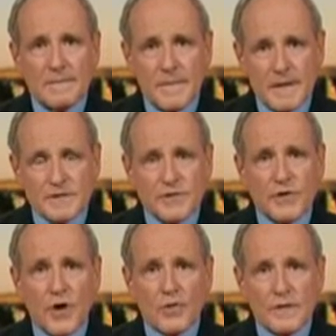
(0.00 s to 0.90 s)
as you
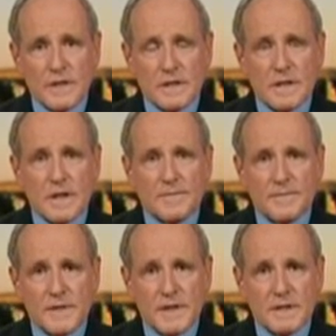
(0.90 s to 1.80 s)
know,
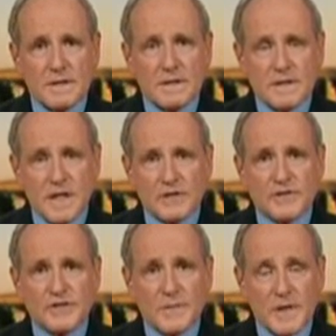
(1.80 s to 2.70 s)
the
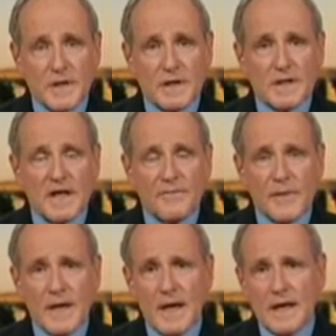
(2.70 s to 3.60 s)
intelligence community and the
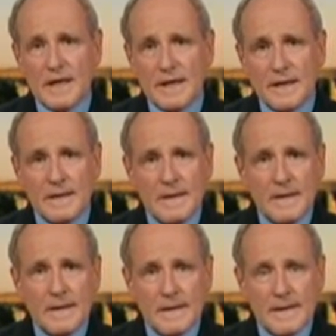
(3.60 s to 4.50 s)
FBI
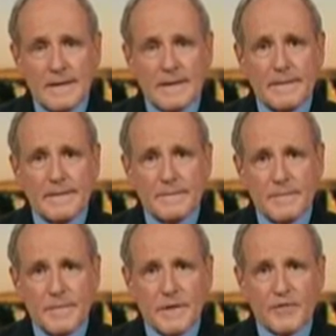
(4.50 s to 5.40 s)

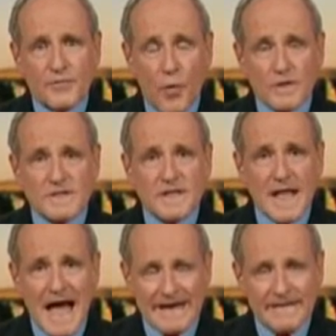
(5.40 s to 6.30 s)
thwarts a
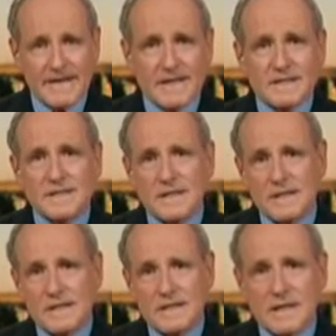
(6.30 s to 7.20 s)
lot of these, and
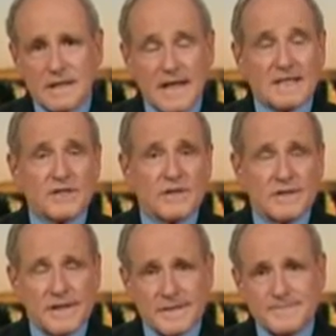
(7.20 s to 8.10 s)
that's a good thing.